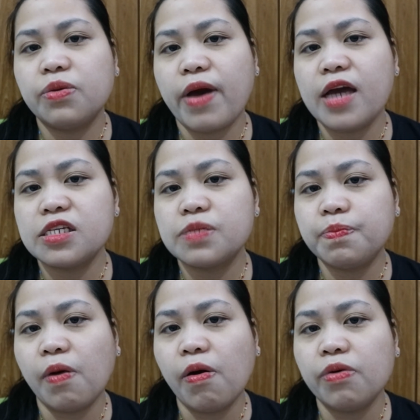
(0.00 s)
to
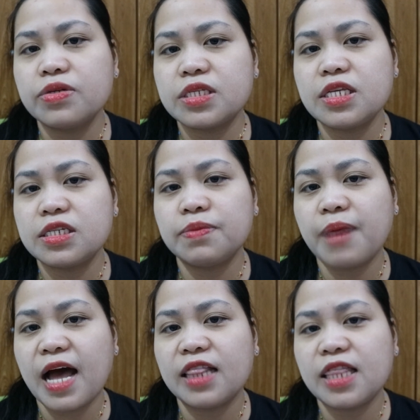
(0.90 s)
expose this
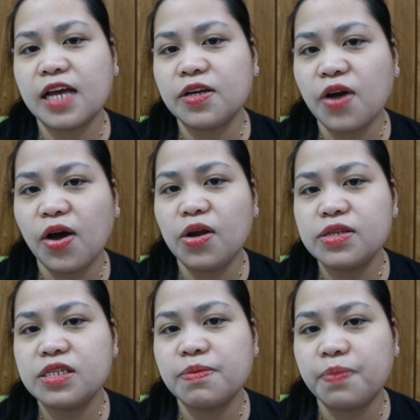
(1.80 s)
bad
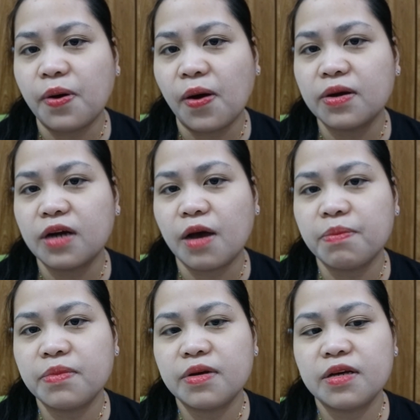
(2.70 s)
technology
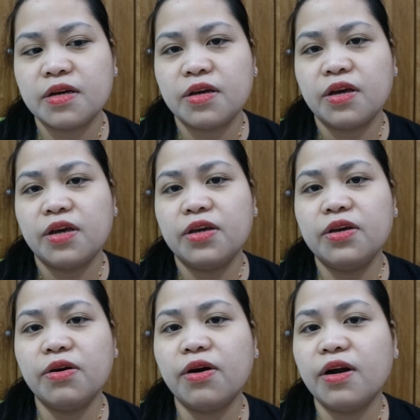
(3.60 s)
program.
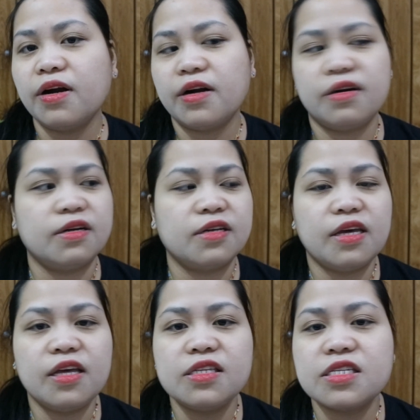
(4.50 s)
You're
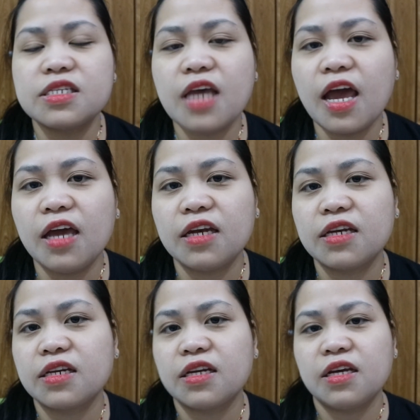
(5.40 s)

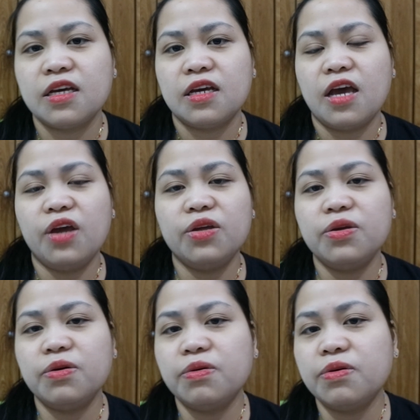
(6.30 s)
insane and
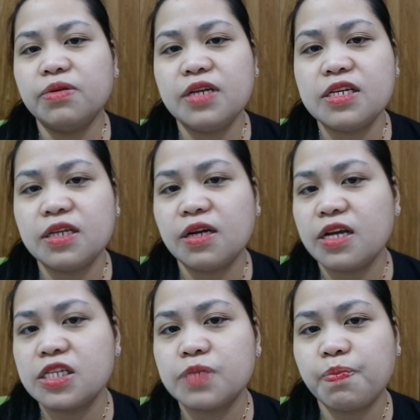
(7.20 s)
you
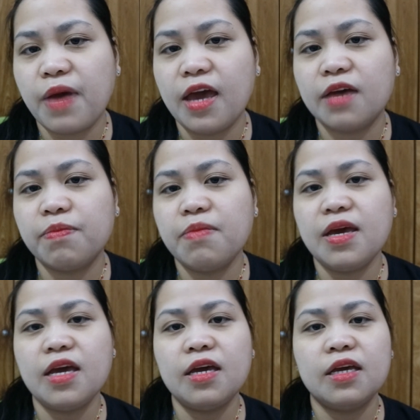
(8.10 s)
disrespect
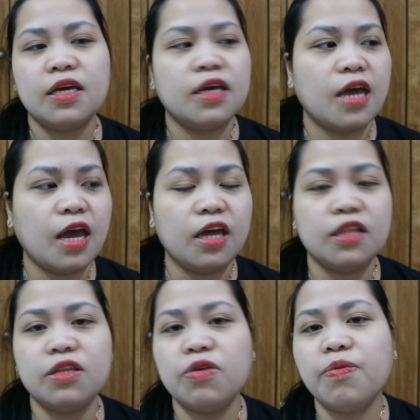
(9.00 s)
me
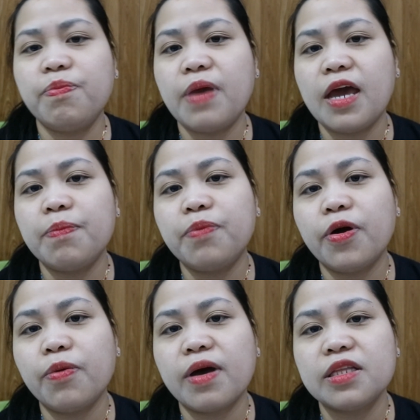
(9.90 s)
and you pay
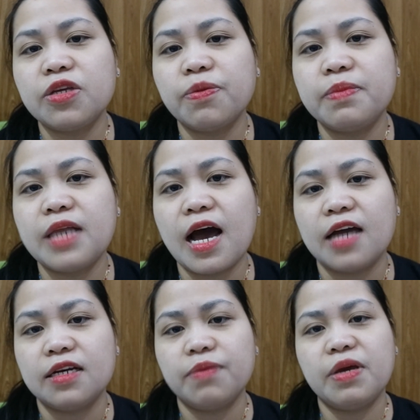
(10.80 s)
for what you've
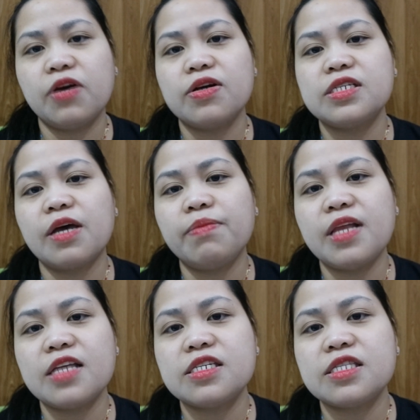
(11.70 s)
done, because I'm
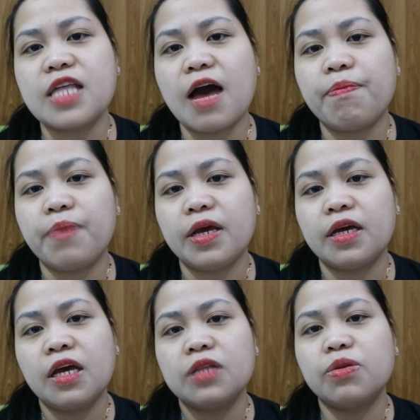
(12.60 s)
not
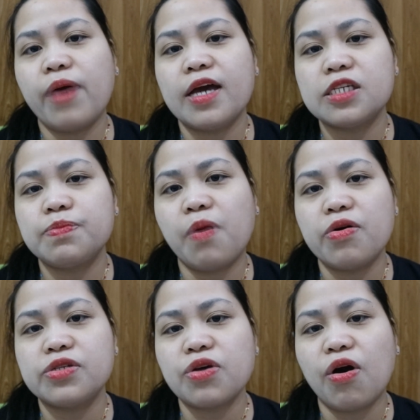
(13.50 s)
stopping to
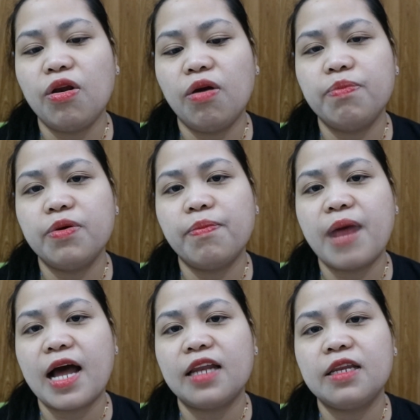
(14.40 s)
expose all of you
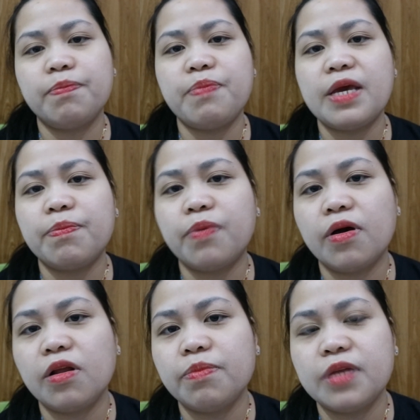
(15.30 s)
bad people
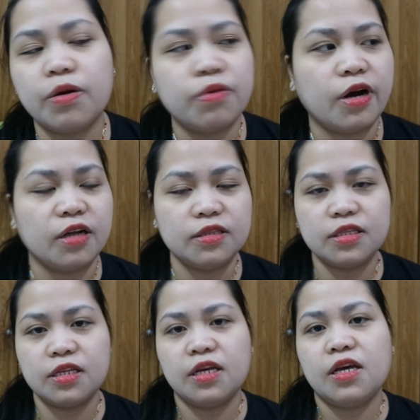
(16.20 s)
of the world.
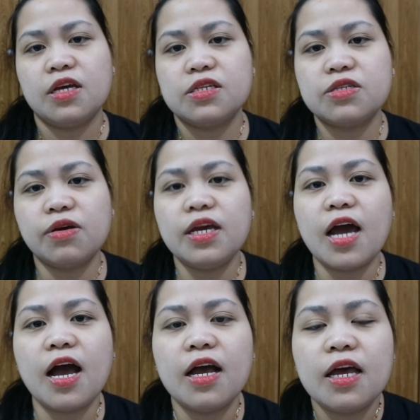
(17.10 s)
So
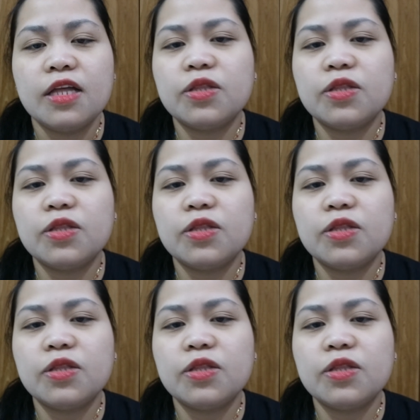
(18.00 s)
yeah,